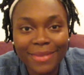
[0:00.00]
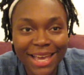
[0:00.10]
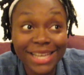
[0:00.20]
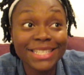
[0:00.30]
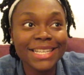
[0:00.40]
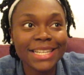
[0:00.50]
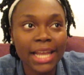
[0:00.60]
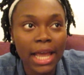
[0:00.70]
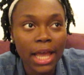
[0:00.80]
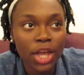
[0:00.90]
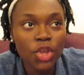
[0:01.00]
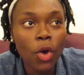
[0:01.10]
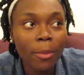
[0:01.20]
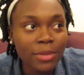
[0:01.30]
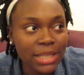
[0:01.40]
Because
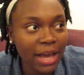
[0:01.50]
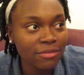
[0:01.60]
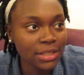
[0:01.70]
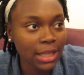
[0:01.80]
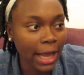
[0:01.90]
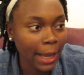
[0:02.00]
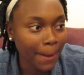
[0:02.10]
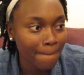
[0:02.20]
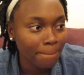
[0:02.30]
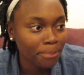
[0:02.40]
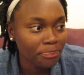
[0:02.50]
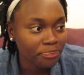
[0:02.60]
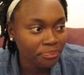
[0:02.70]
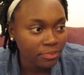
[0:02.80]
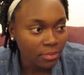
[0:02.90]
you almost have to like
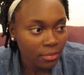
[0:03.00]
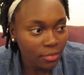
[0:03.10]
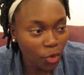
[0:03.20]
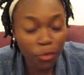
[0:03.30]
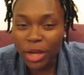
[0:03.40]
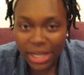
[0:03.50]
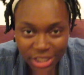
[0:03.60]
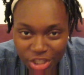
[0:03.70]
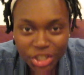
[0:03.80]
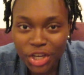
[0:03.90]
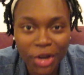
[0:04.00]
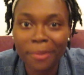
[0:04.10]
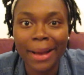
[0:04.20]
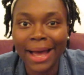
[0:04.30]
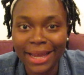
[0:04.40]
recondition
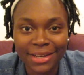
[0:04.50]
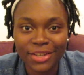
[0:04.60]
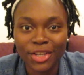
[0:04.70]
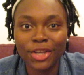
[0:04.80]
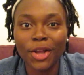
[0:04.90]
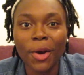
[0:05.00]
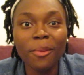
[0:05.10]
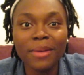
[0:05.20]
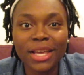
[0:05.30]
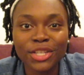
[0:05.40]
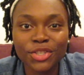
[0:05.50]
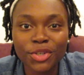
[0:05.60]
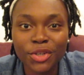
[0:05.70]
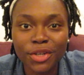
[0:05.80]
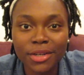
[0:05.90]
your mind, you know, because
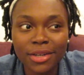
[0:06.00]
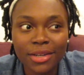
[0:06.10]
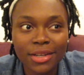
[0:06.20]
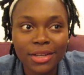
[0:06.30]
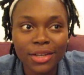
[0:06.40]
we're